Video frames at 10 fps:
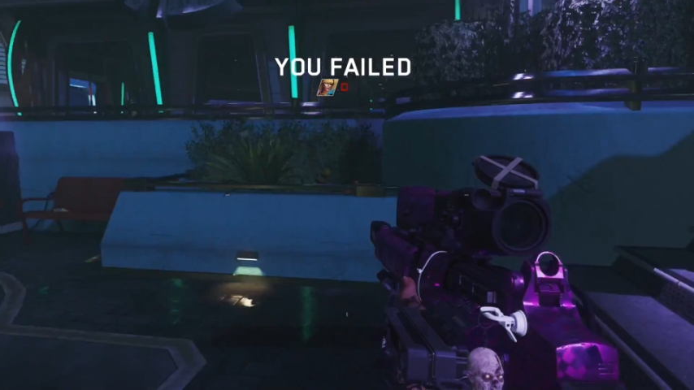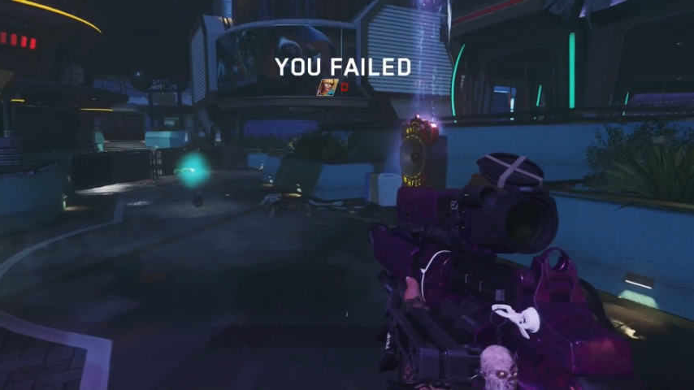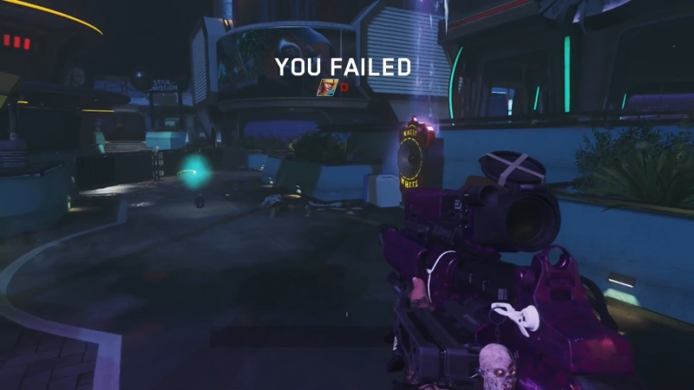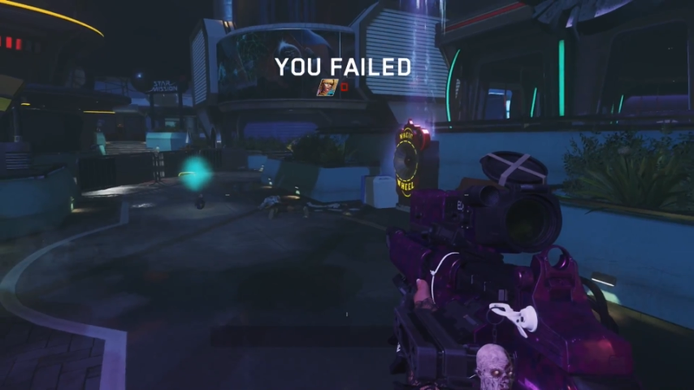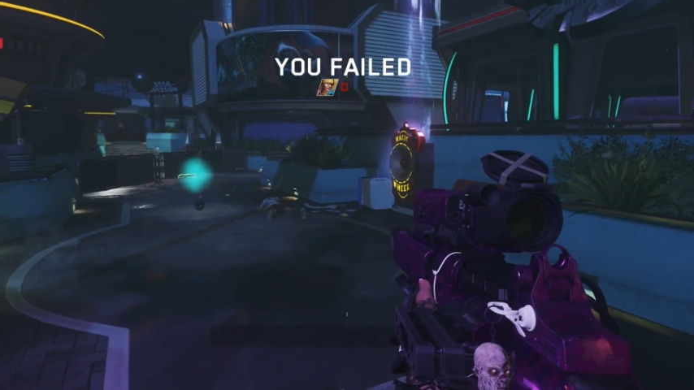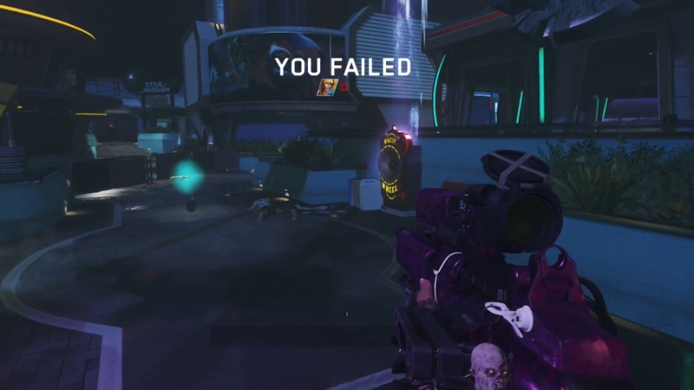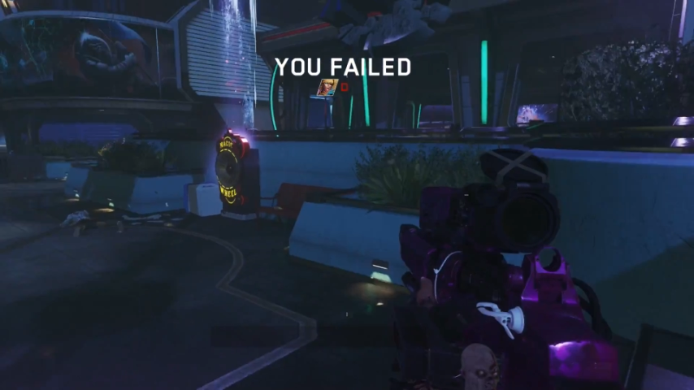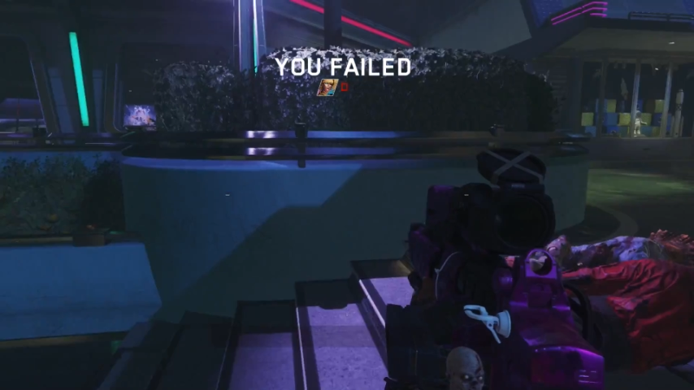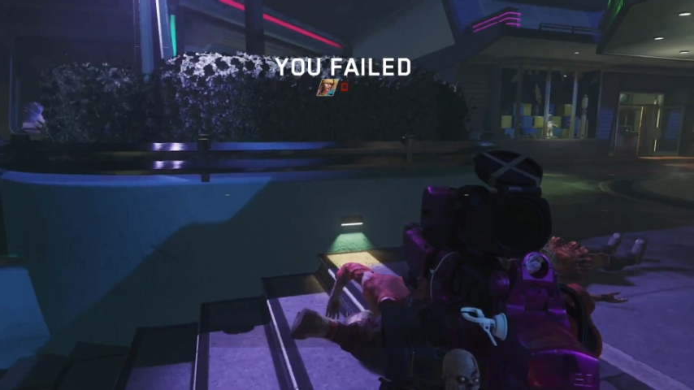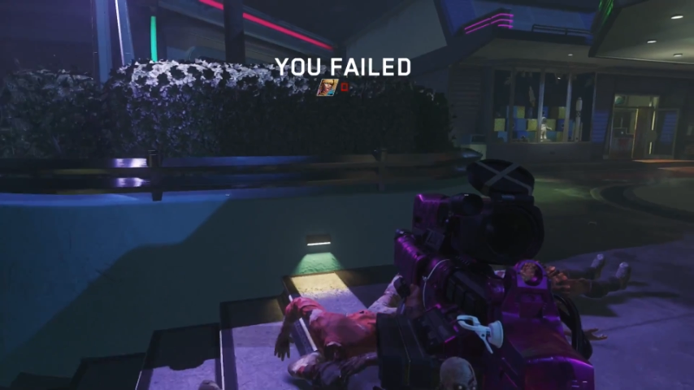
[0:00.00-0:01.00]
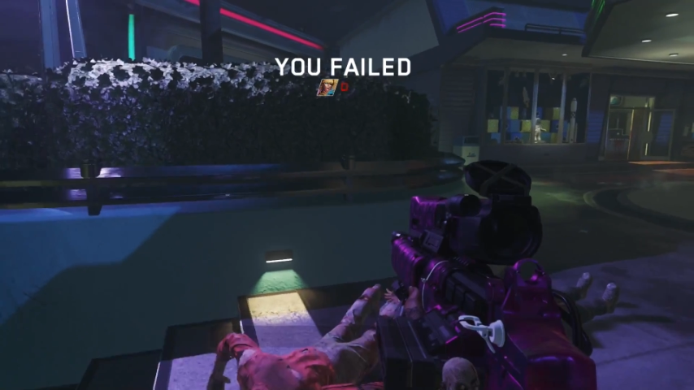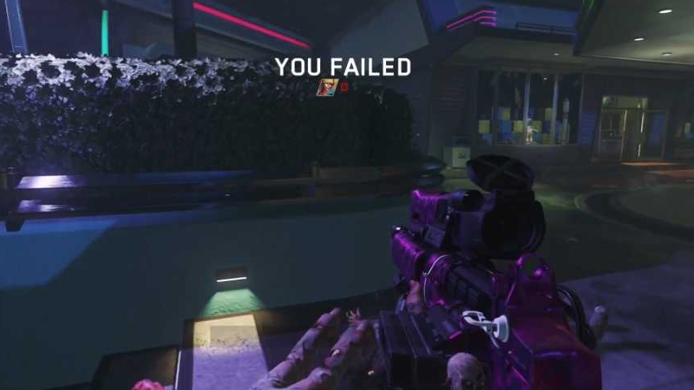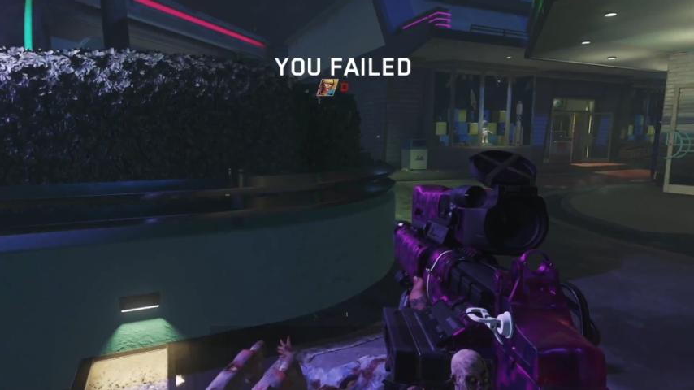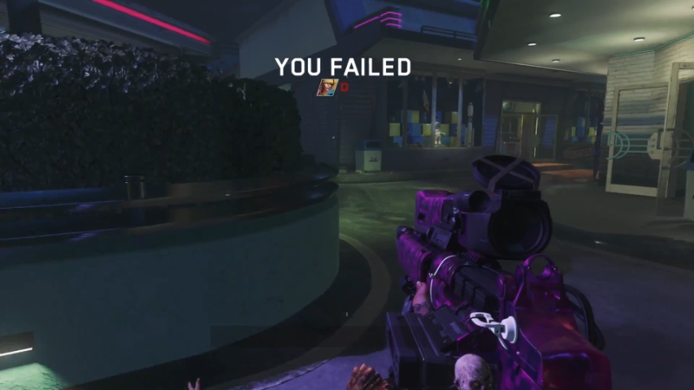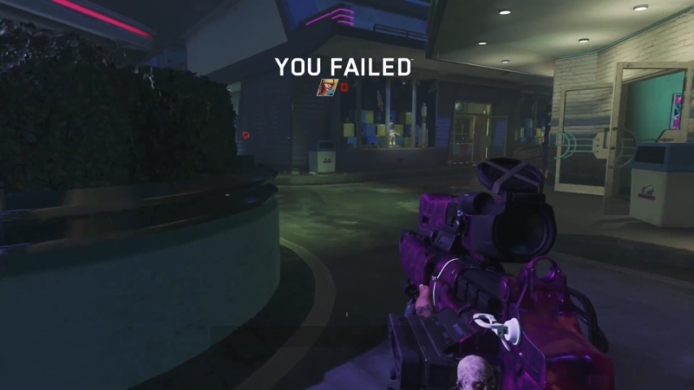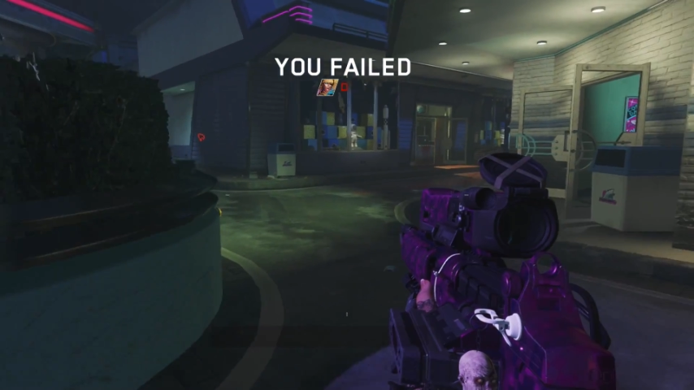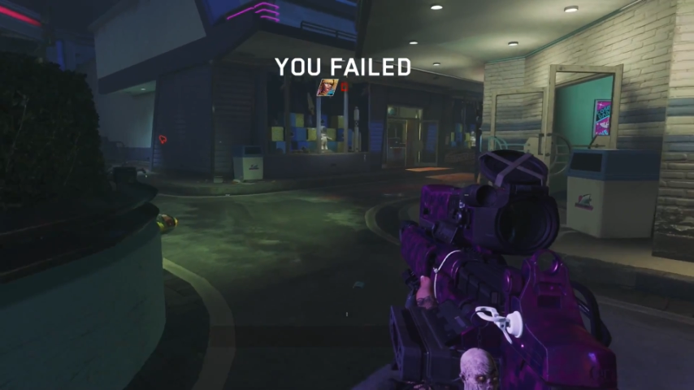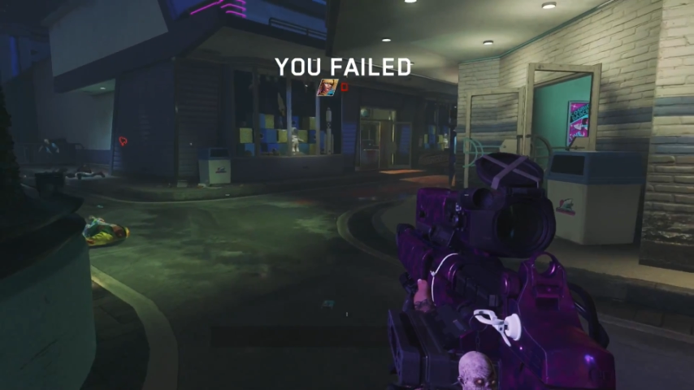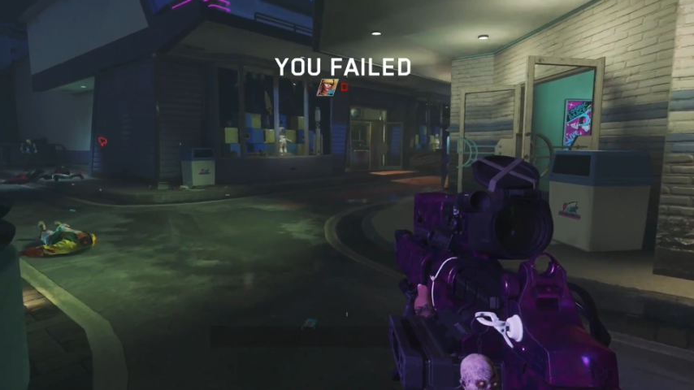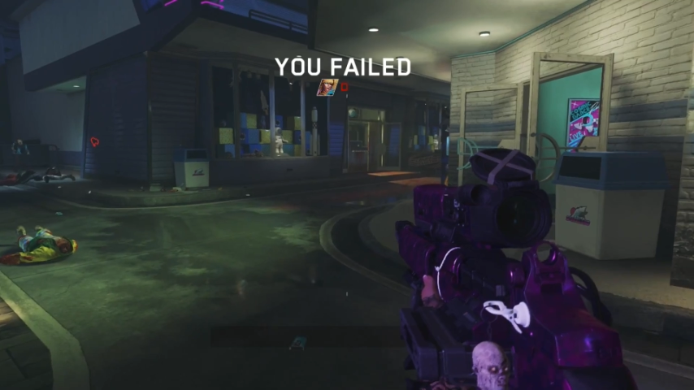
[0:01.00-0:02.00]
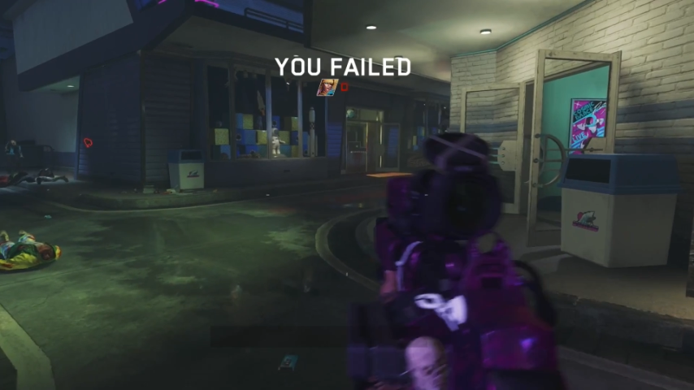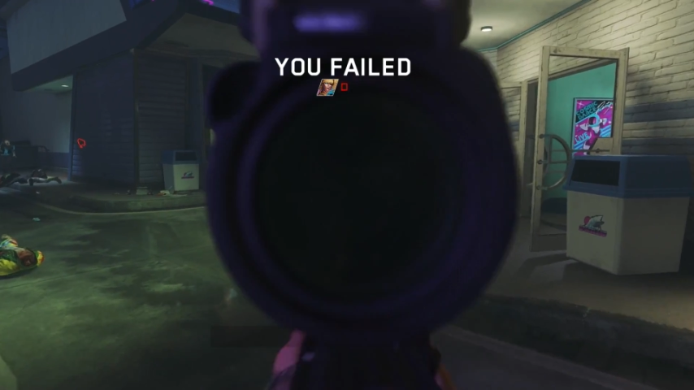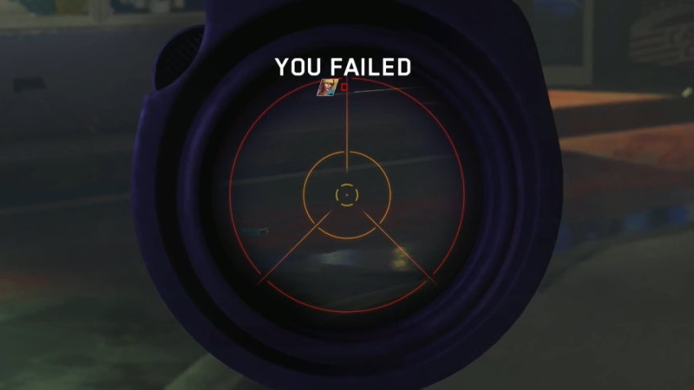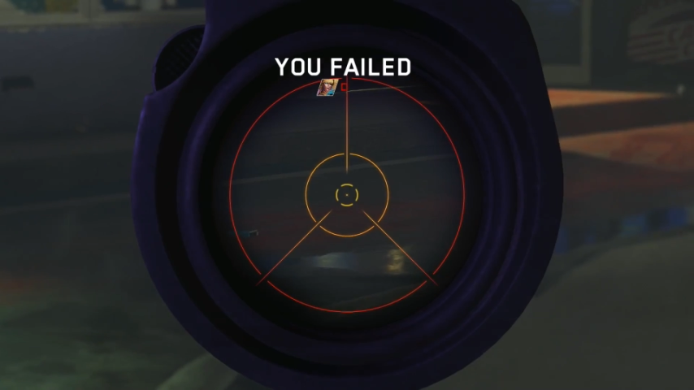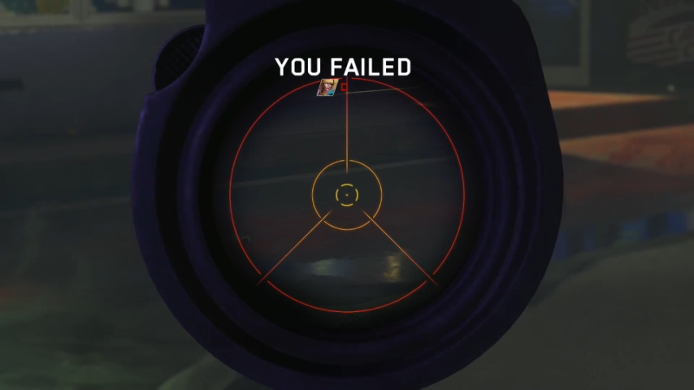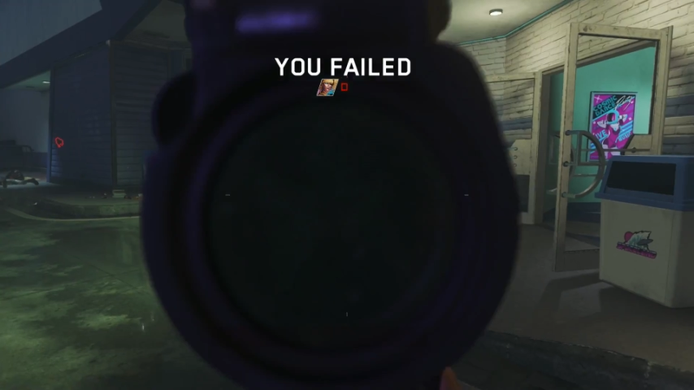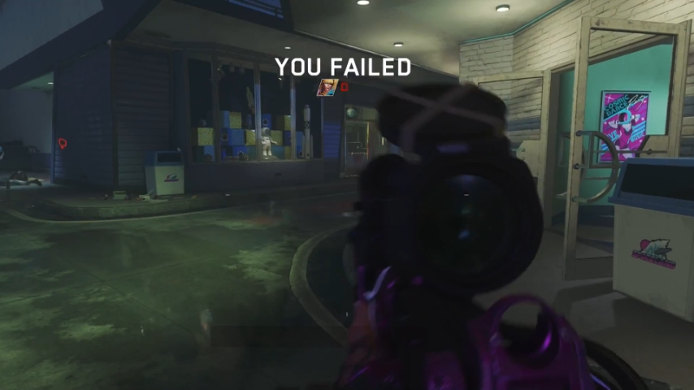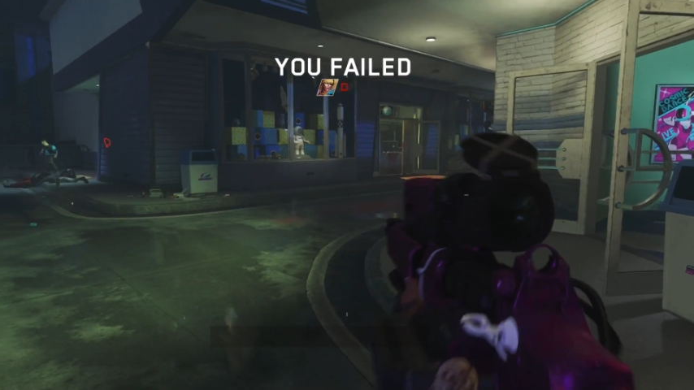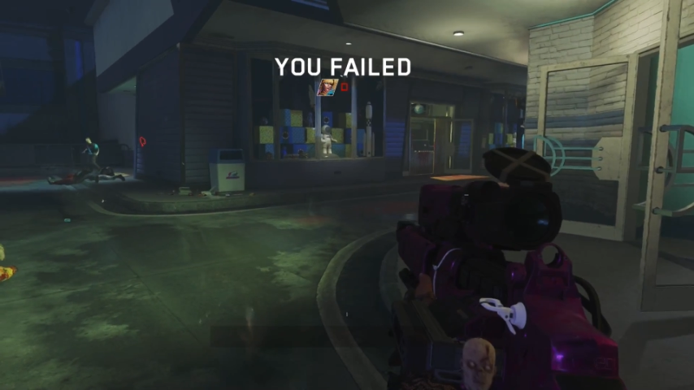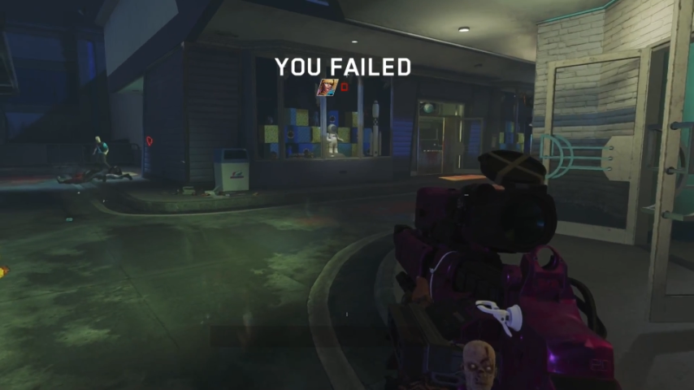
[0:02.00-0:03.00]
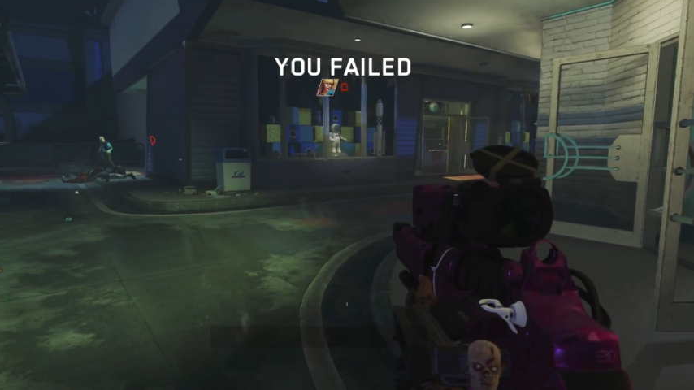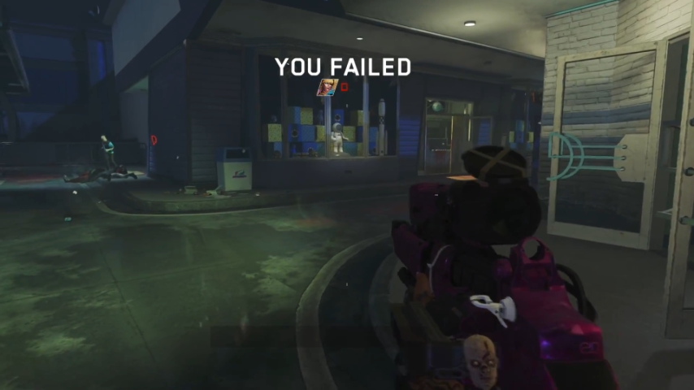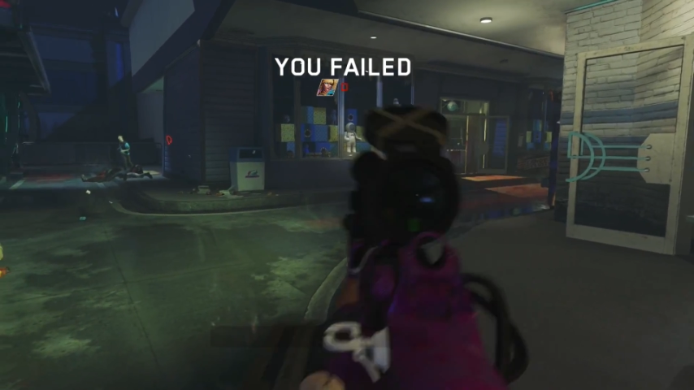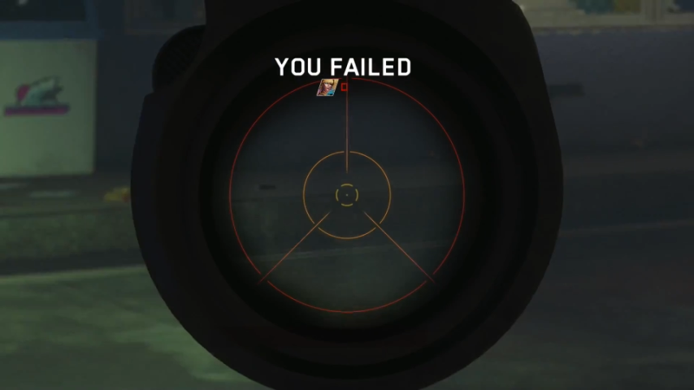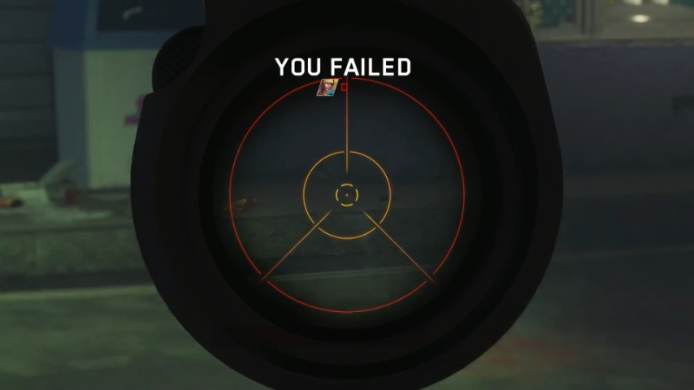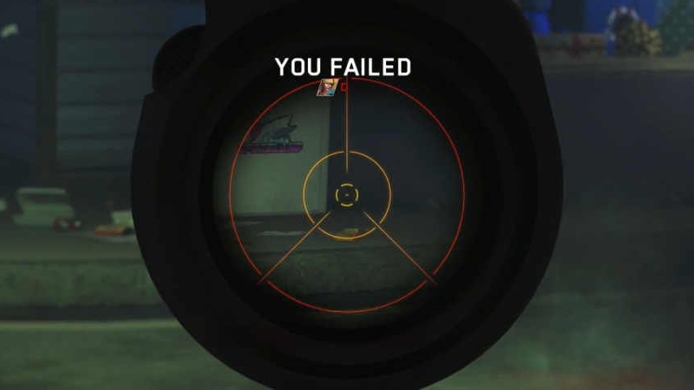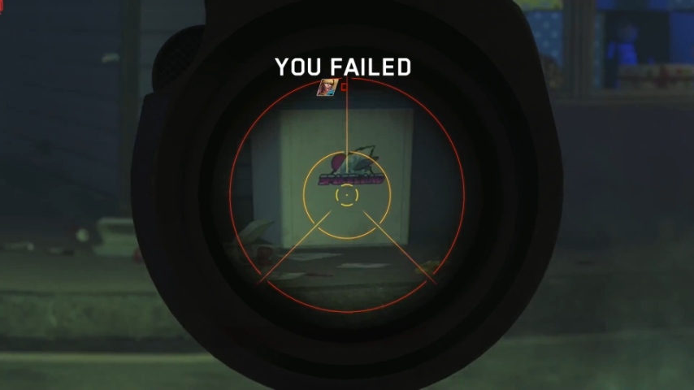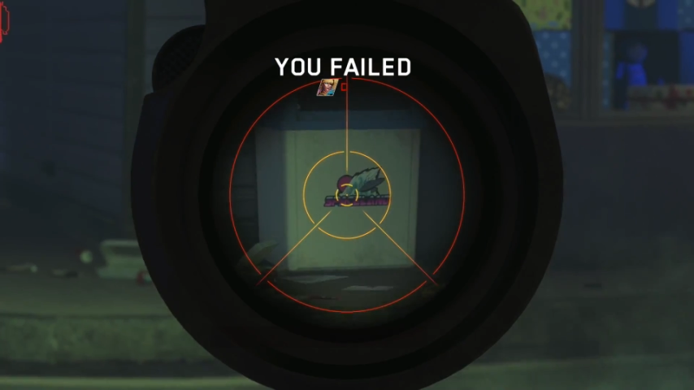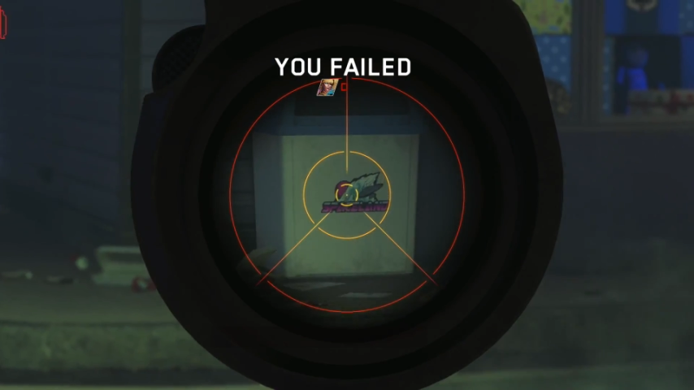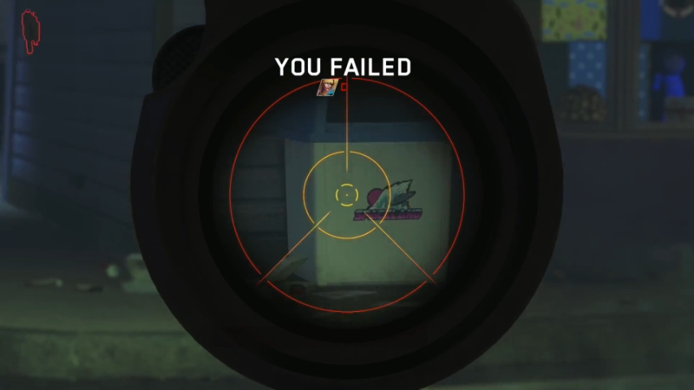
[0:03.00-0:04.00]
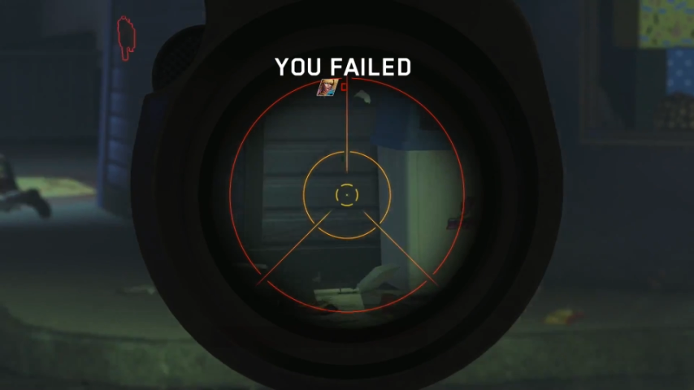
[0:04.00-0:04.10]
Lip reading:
[unreadable: no face in view]